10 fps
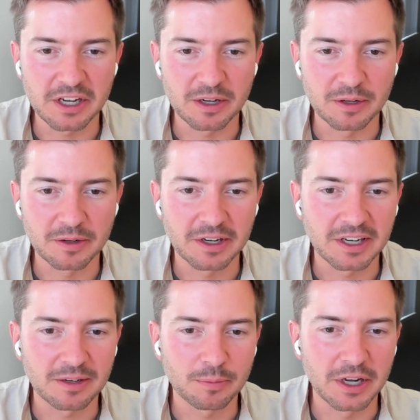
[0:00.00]
you
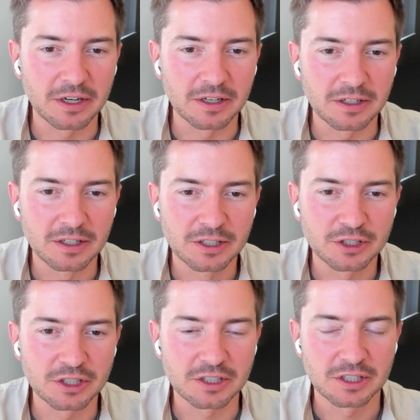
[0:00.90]
better
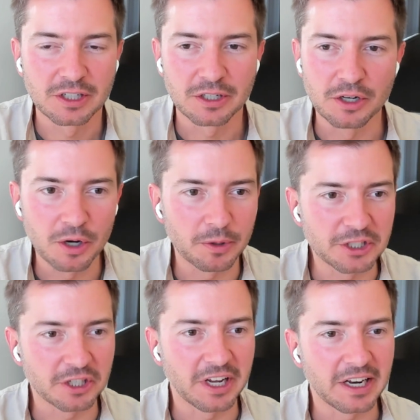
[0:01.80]
just know
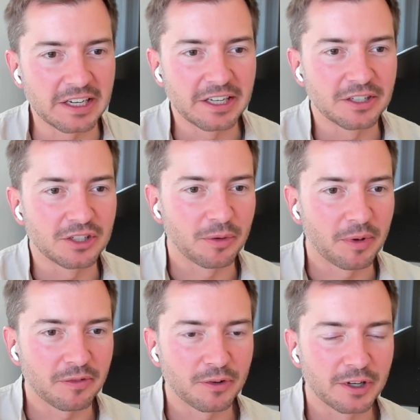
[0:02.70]
what you're getting into
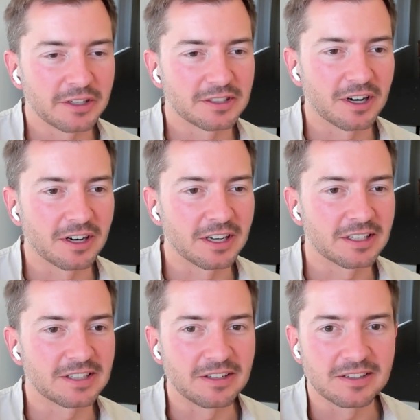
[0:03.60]
before you start,
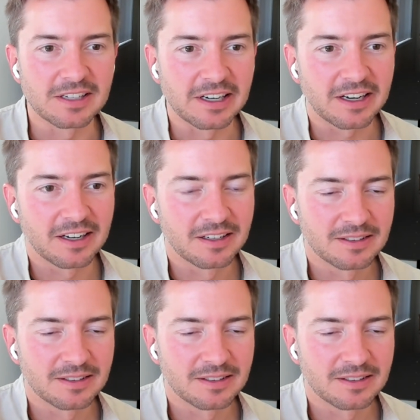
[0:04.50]
it sounds like.